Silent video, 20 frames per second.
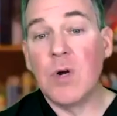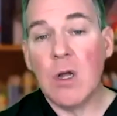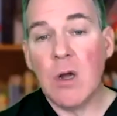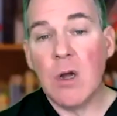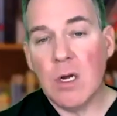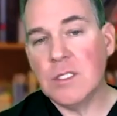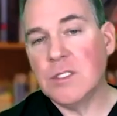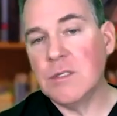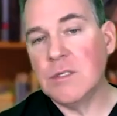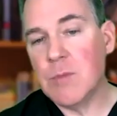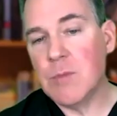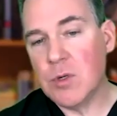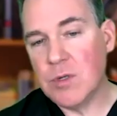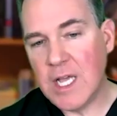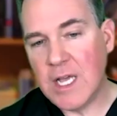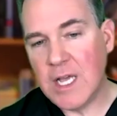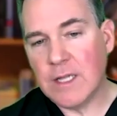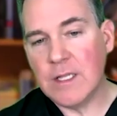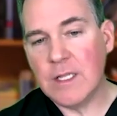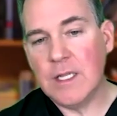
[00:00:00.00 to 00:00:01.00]
regardless
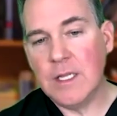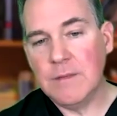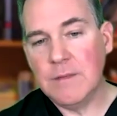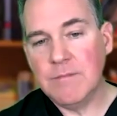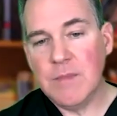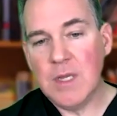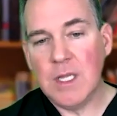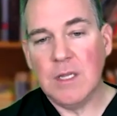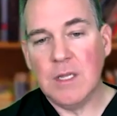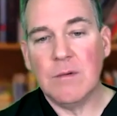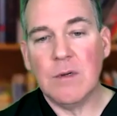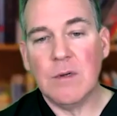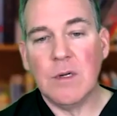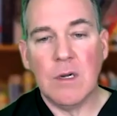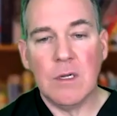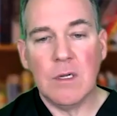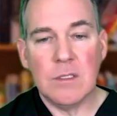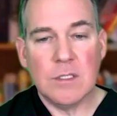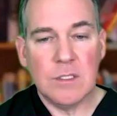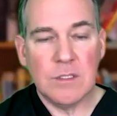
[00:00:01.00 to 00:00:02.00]
of modality,
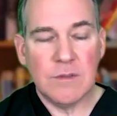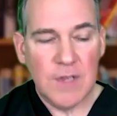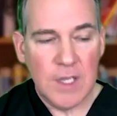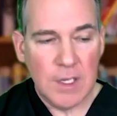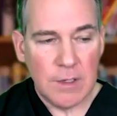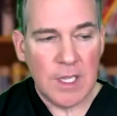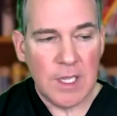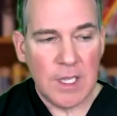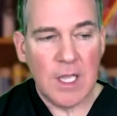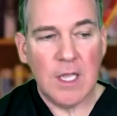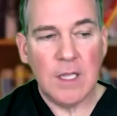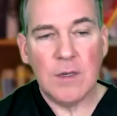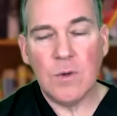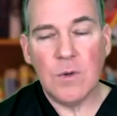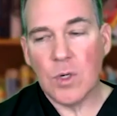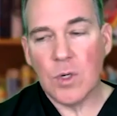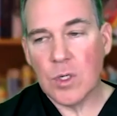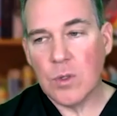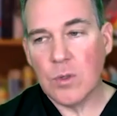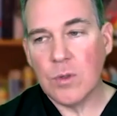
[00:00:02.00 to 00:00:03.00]
meaning regardless of hearing
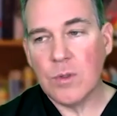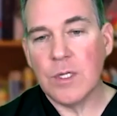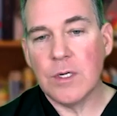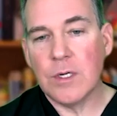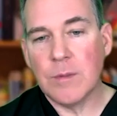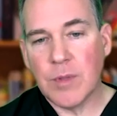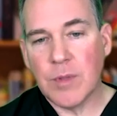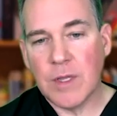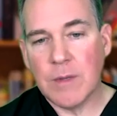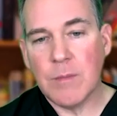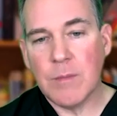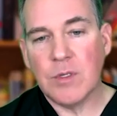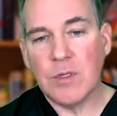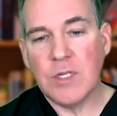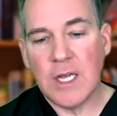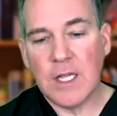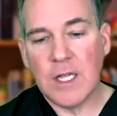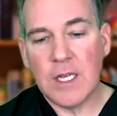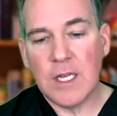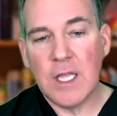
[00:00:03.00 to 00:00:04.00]
aid or cochlear implant
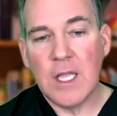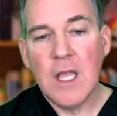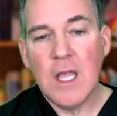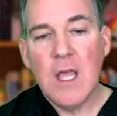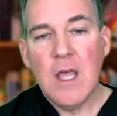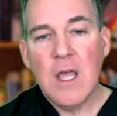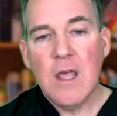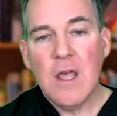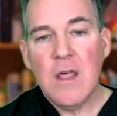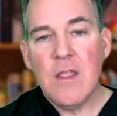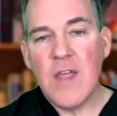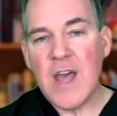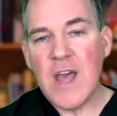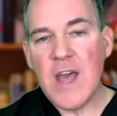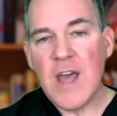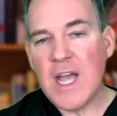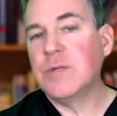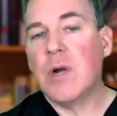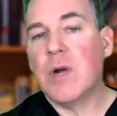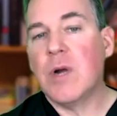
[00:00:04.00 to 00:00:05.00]
modality,
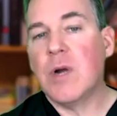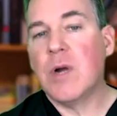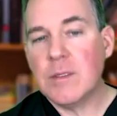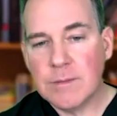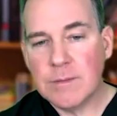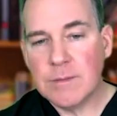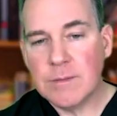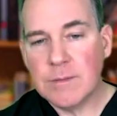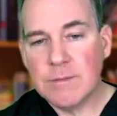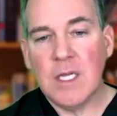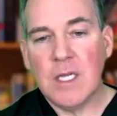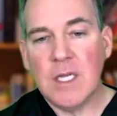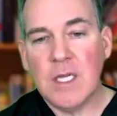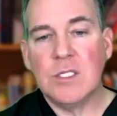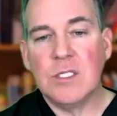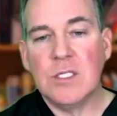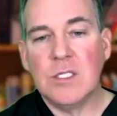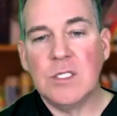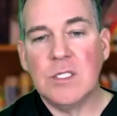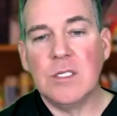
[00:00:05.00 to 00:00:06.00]
that's a problem.
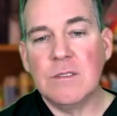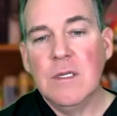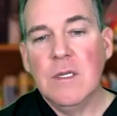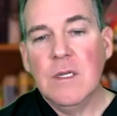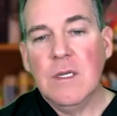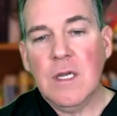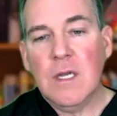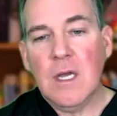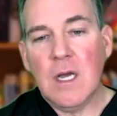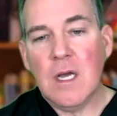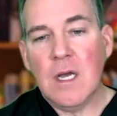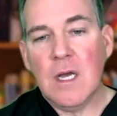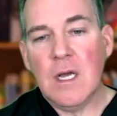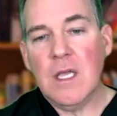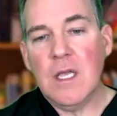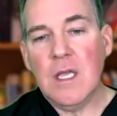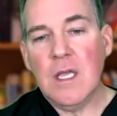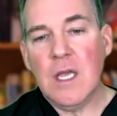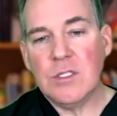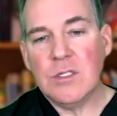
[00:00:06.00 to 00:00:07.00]
And so, yeah,
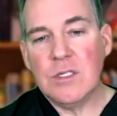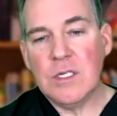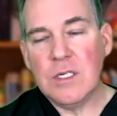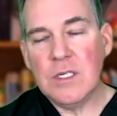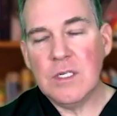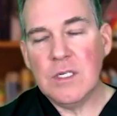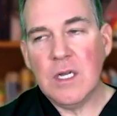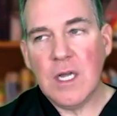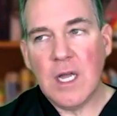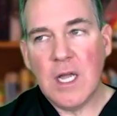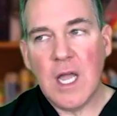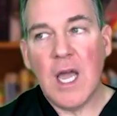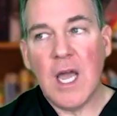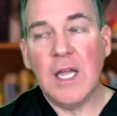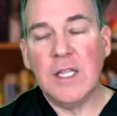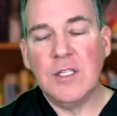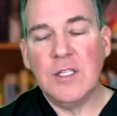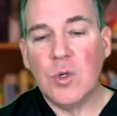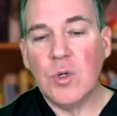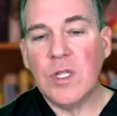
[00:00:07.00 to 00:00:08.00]
yeah. Uh, yeah so
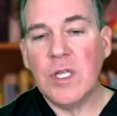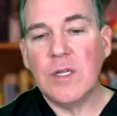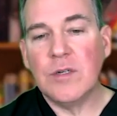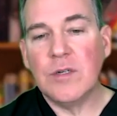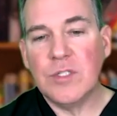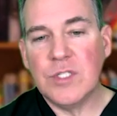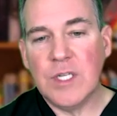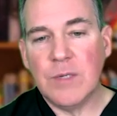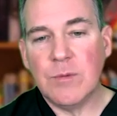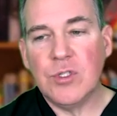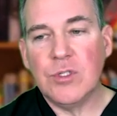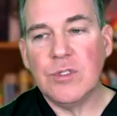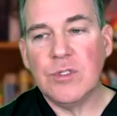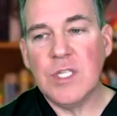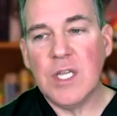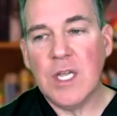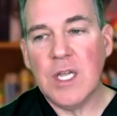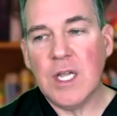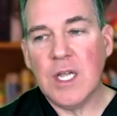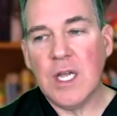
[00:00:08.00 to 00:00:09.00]
I, I, totally understand
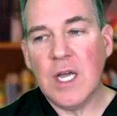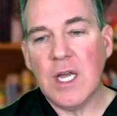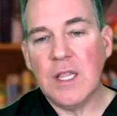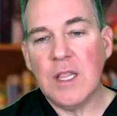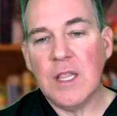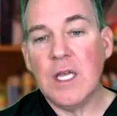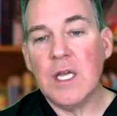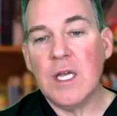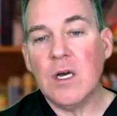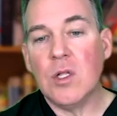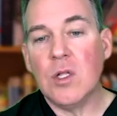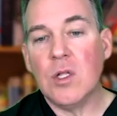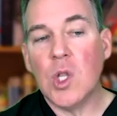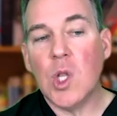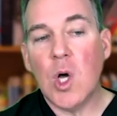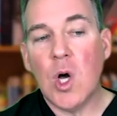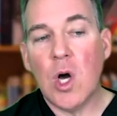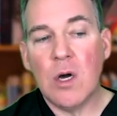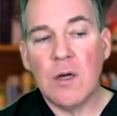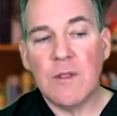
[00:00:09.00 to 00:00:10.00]
what you're saying. I think
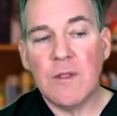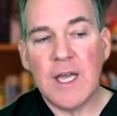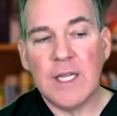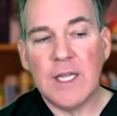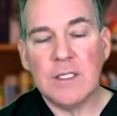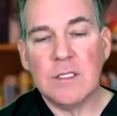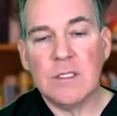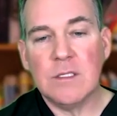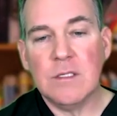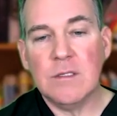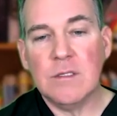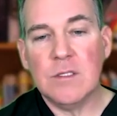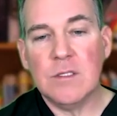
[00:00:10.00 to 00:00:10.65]
along that